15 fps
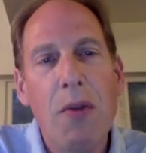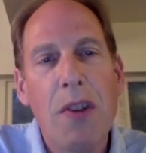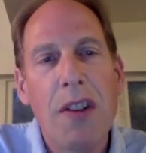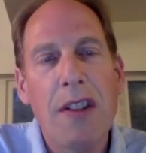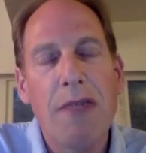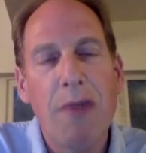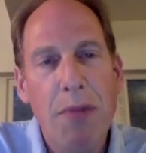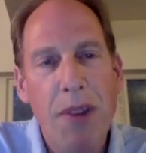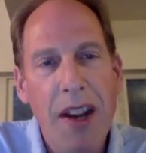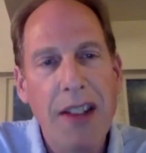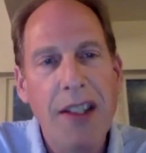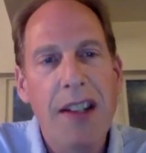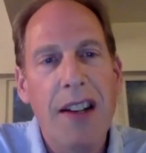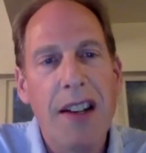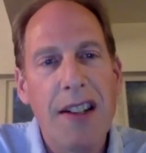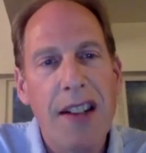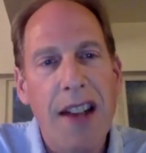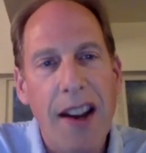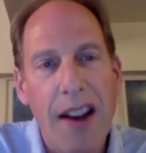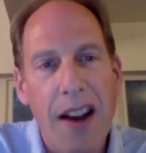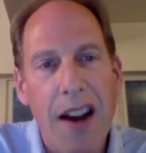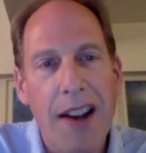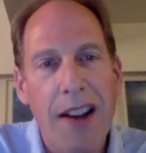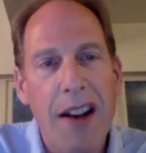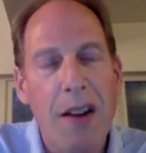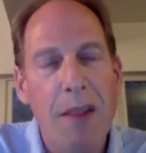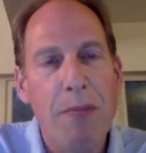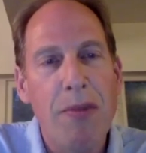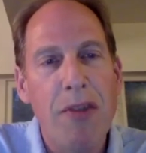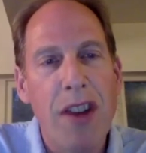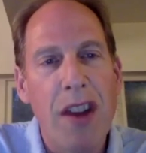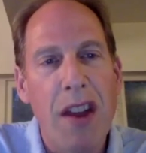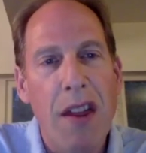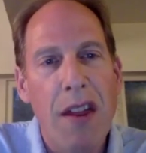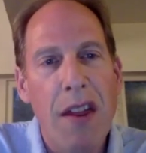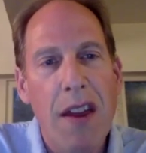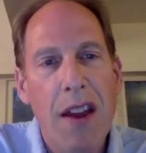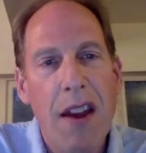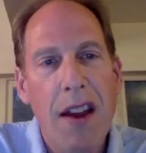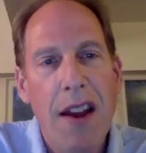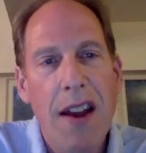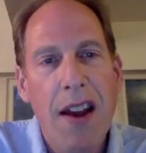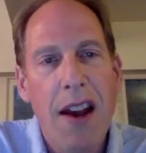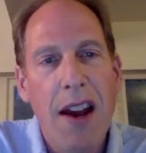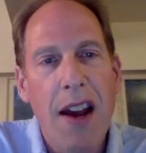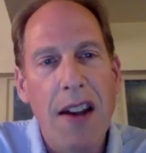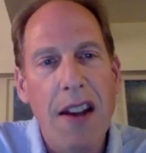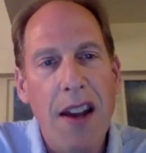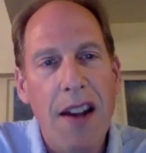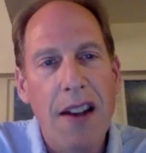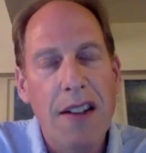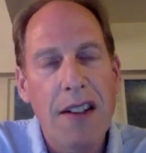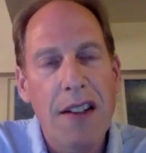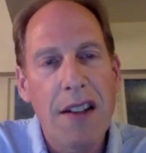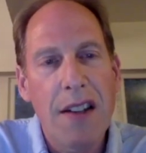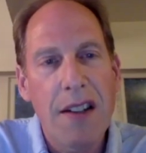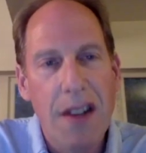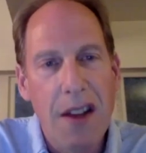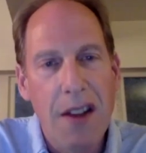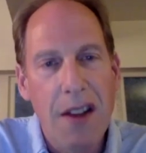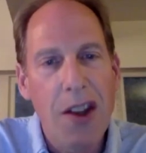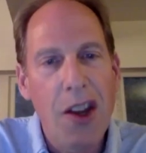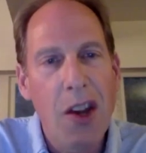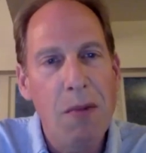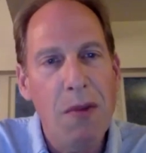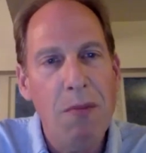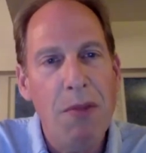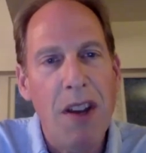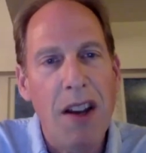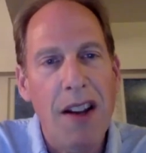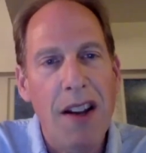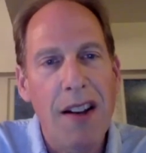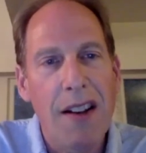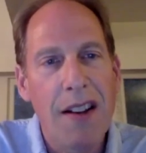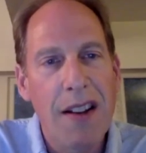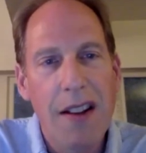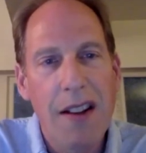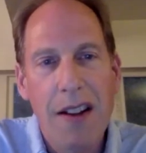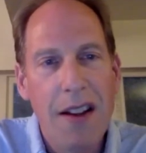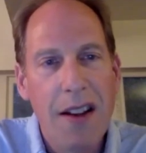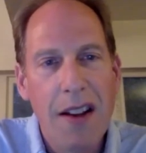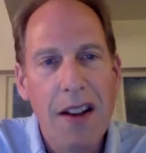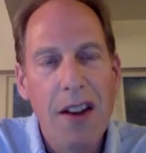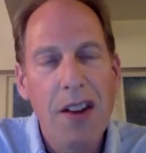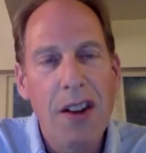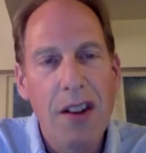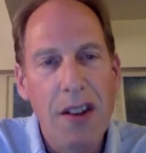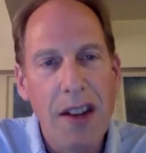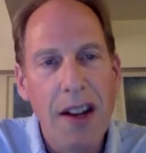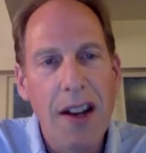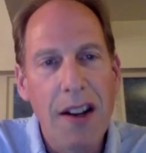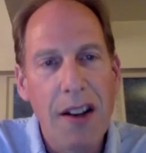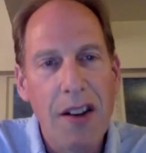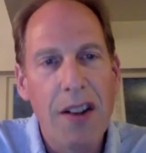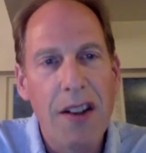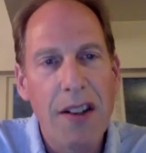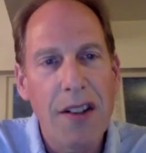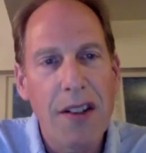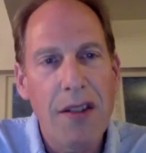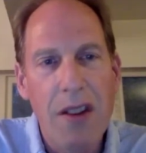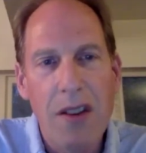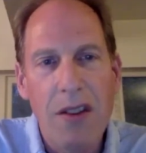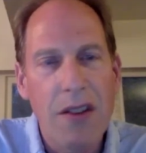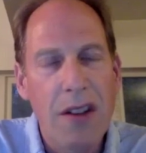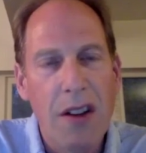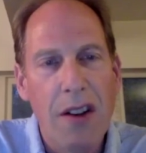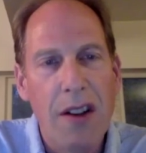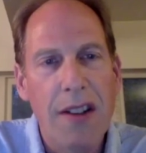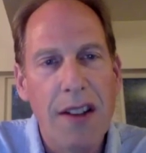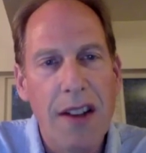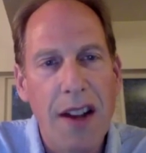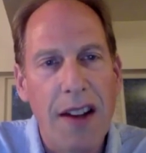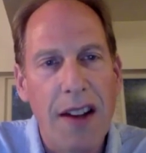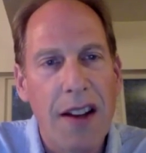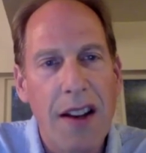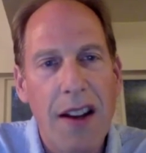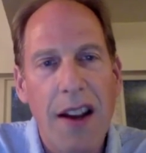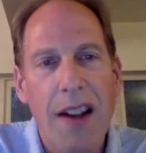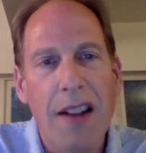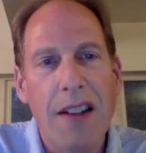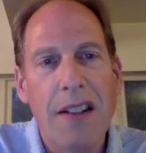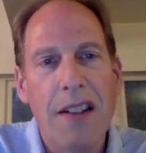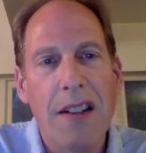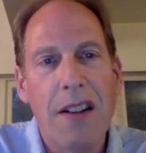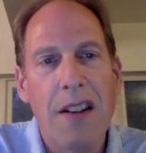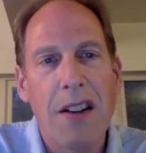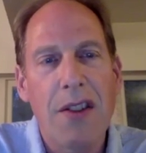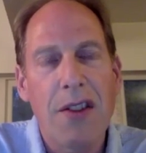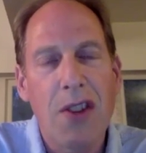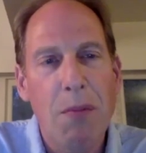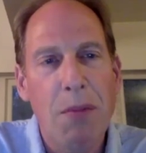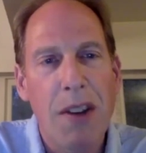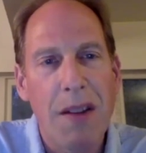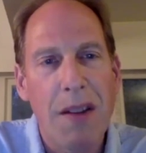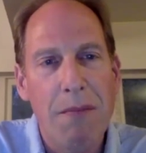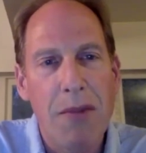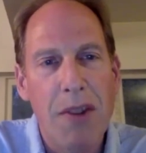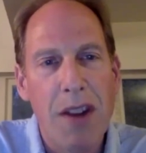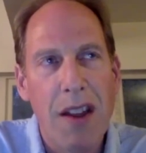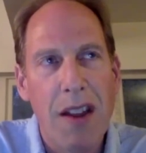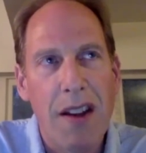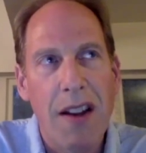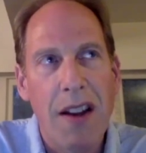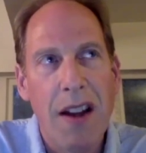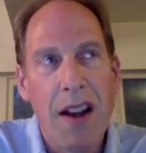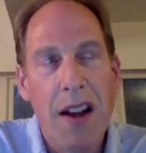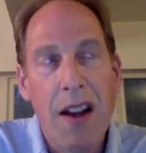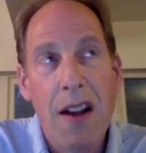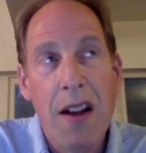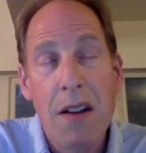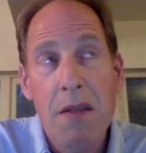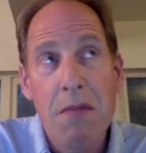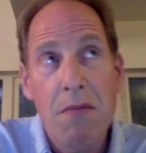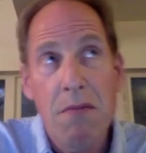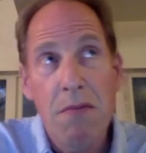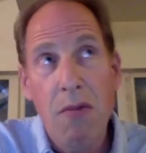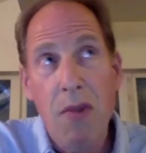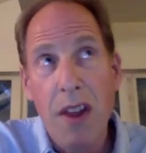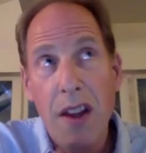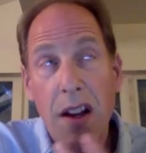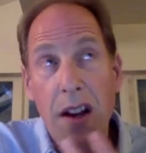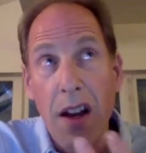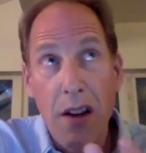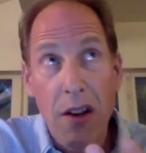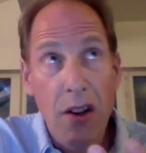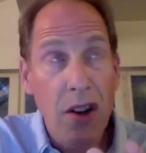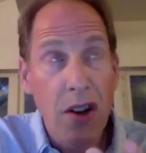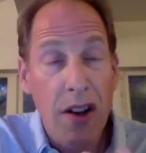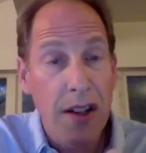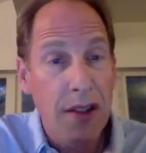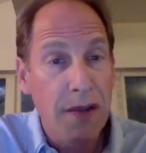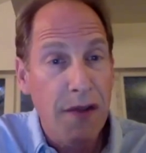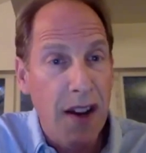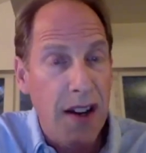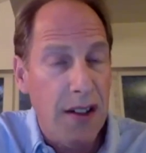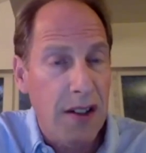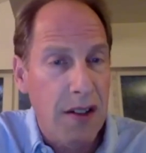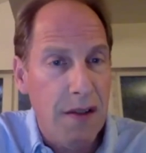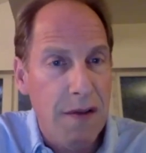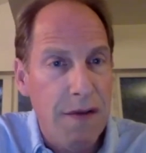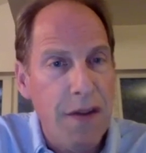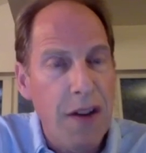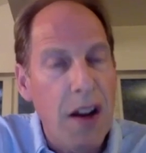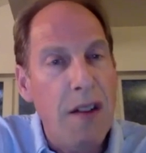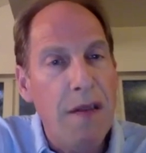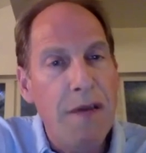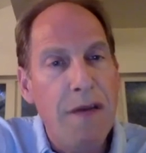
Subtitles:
was repeatedly saying, "I can't breathe." And yet there's another human being, you know, kneeling on his throat, on his neck, and, you know, stopping him breathing with a look on his face of